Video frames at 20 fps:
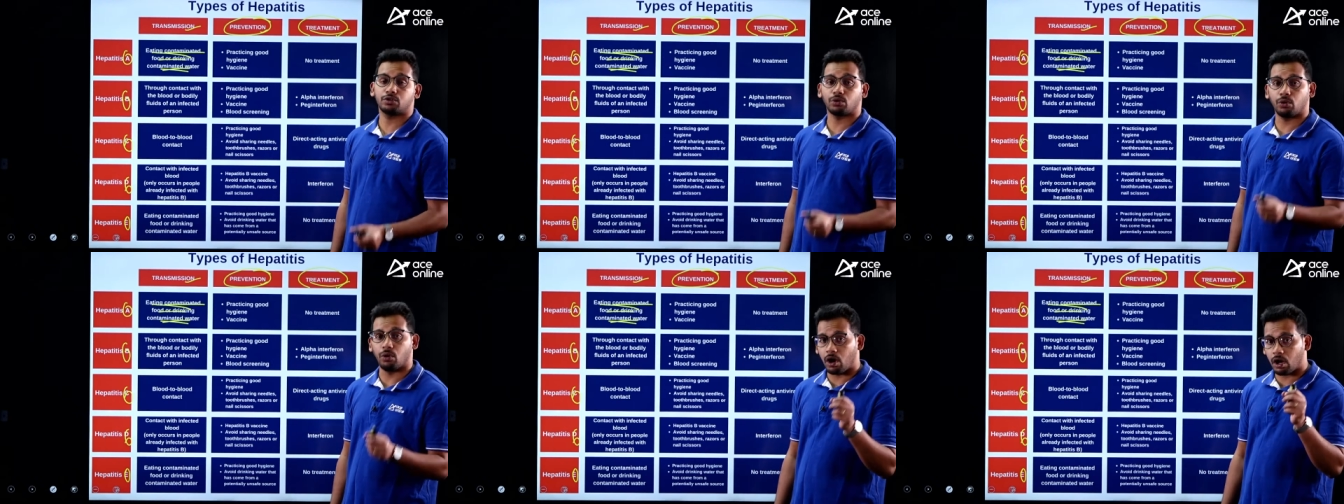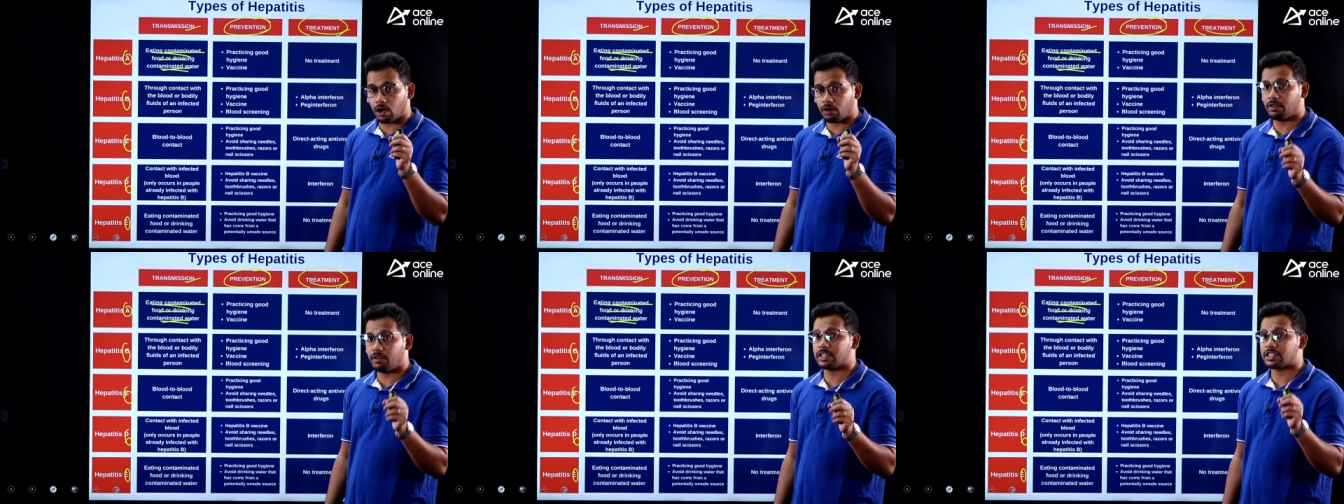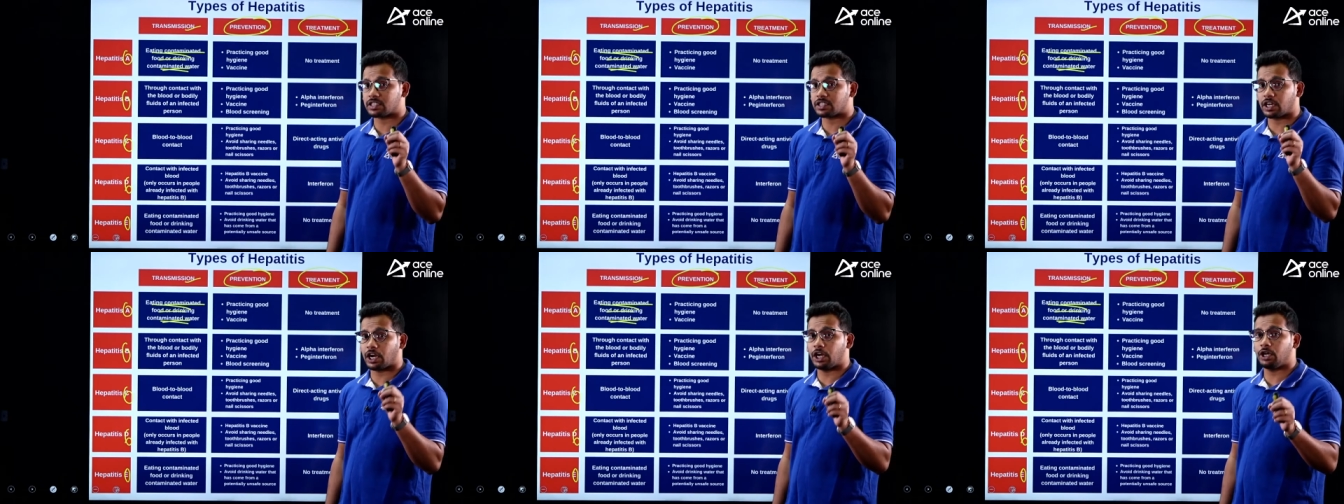So,
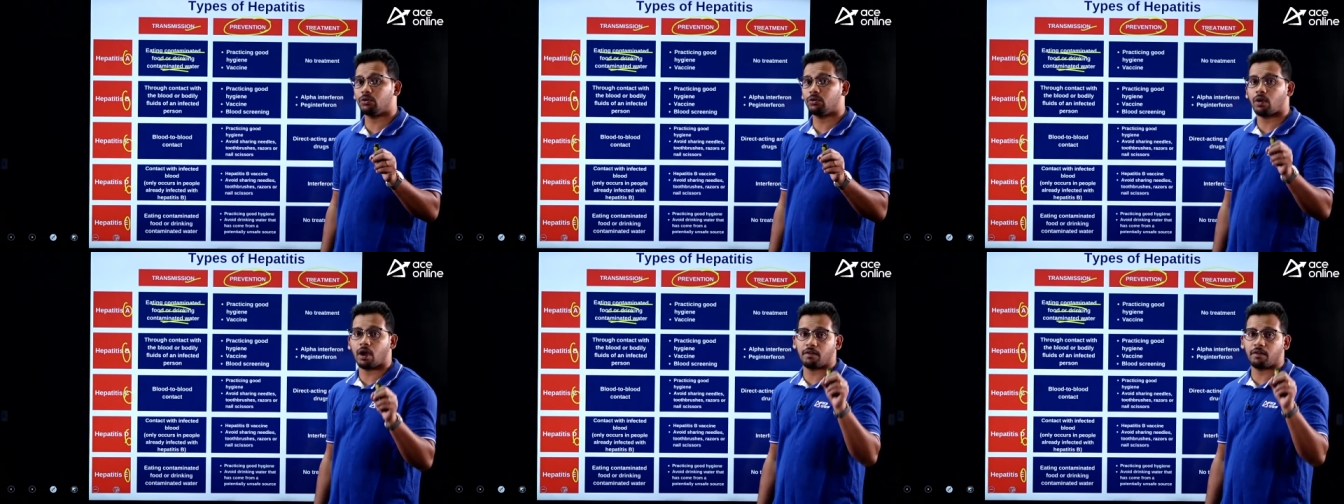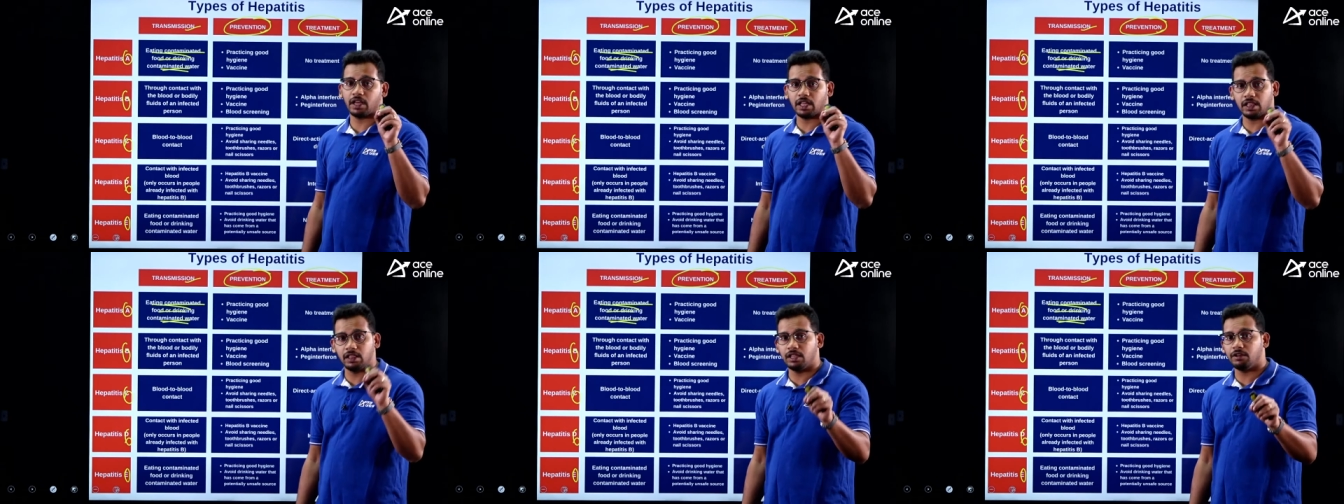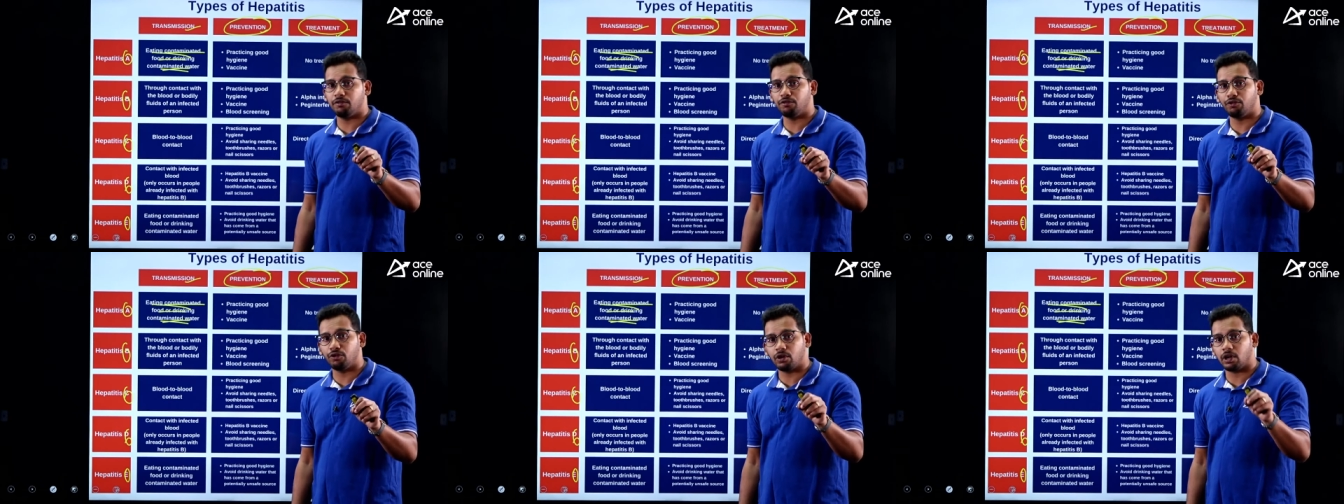always try to have a
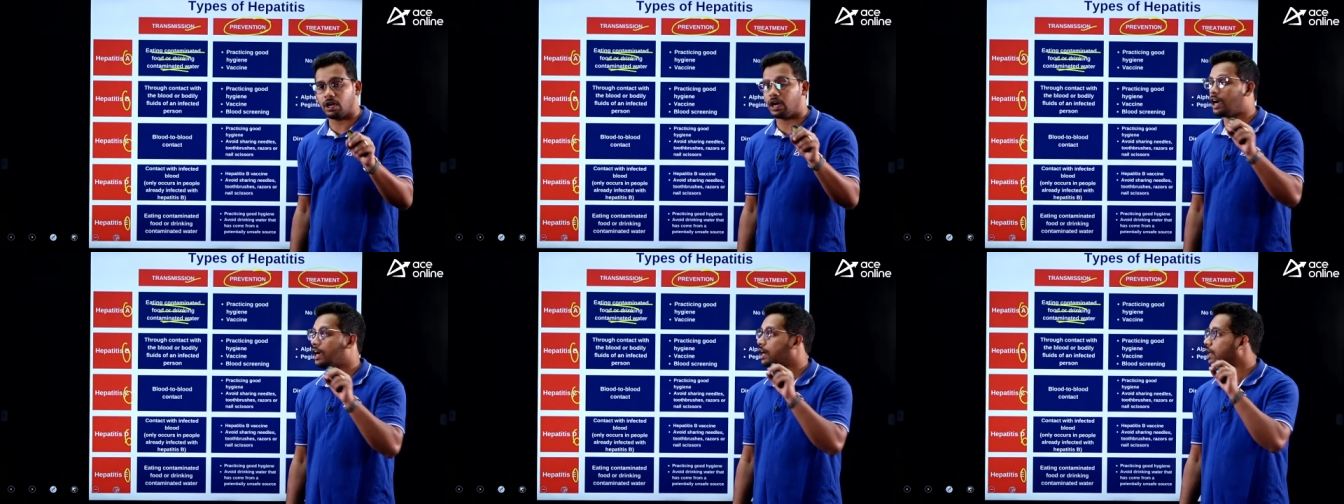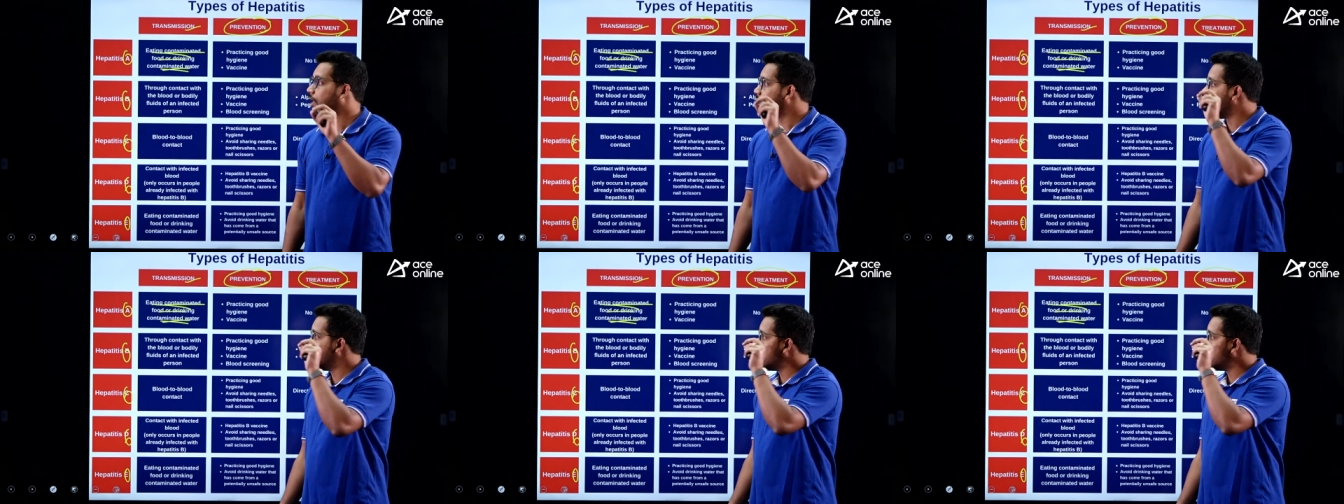healthy food and